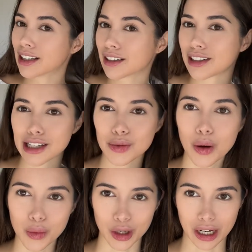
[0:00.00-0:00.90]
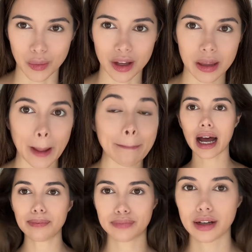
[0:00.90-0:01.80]
This is what we're working with.
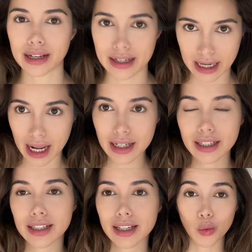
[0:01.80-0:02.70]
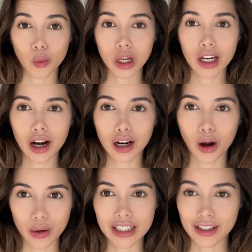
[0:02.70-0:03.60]
Up next, we are
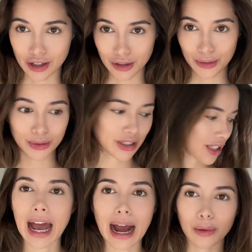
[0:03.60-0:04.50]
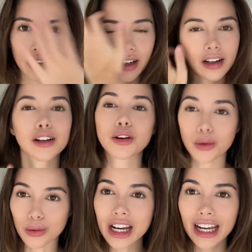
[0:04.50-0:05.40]
going to use our
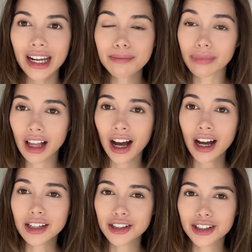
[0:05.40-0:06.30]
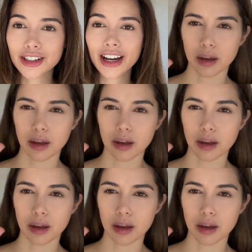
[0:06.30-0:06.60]
cream blush. I think I'm